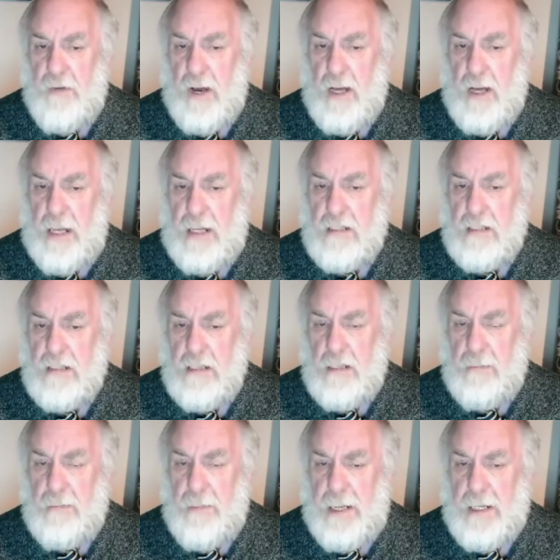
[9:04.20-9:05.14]
less
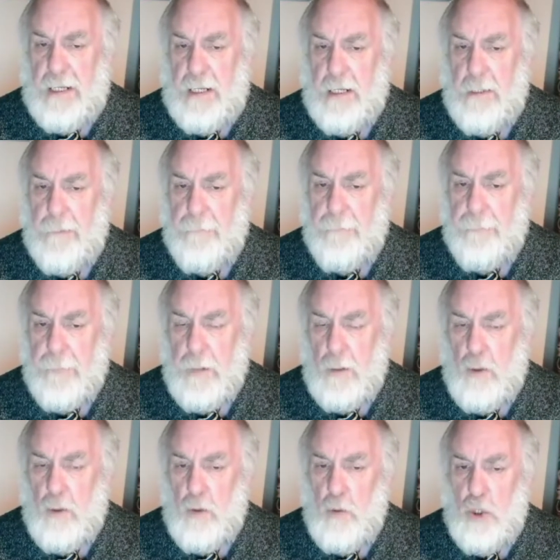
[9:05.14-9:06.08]
than many
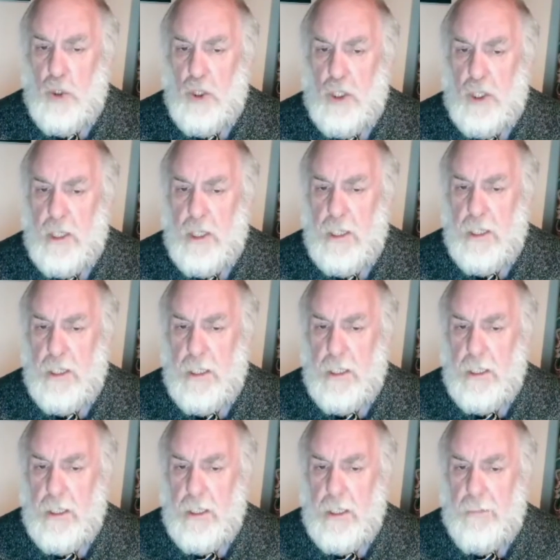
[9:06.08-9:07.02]
who work
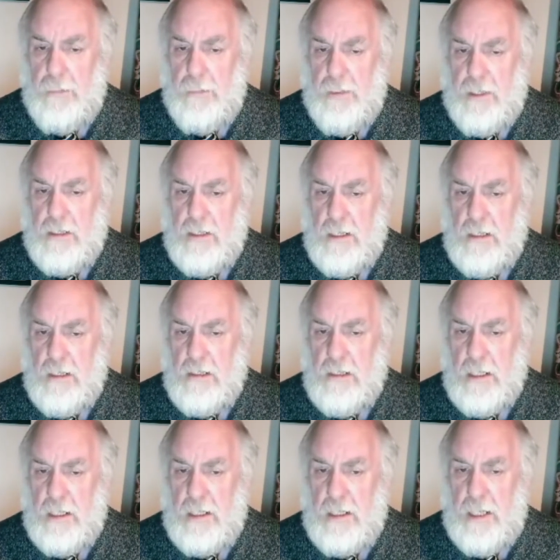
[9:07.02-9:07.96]
in business
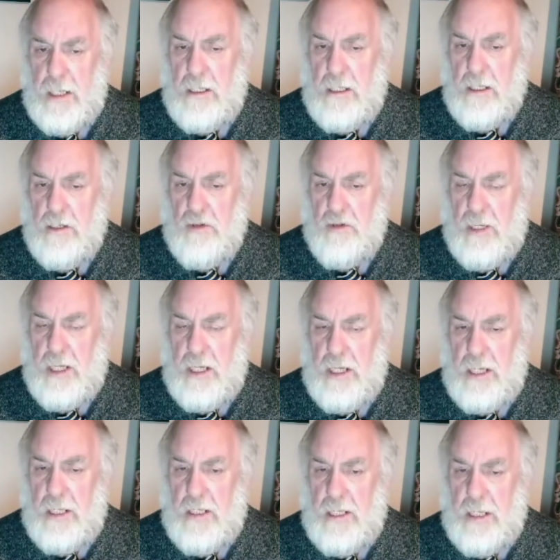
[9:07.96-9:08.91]
and industry,
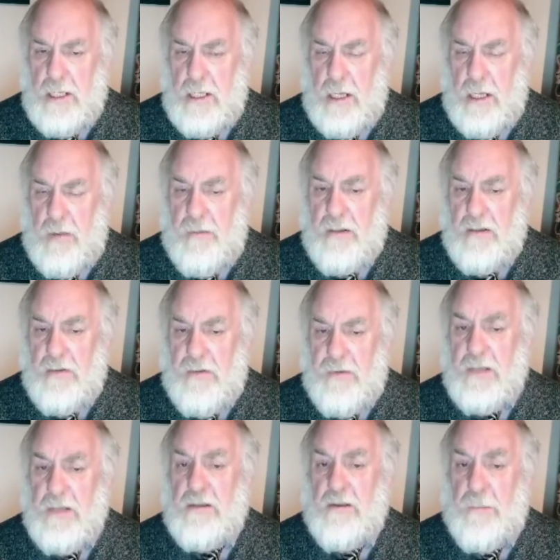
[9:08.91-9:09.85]
indeed in other
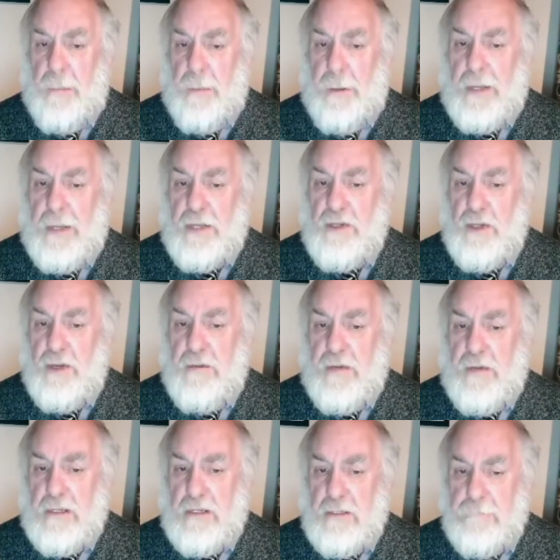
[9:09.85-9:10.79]
spheres of public
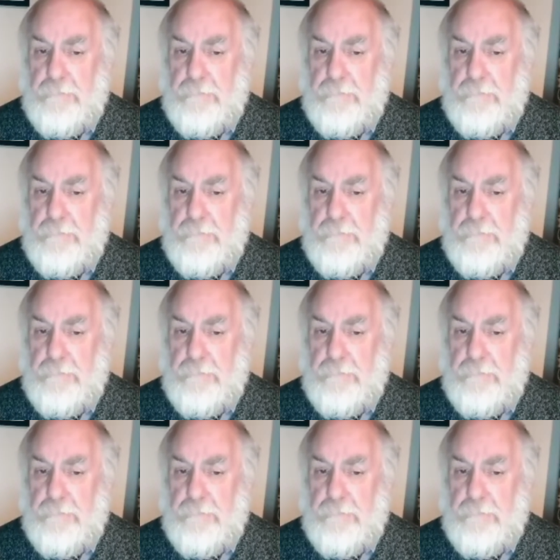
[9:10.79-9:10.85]
service.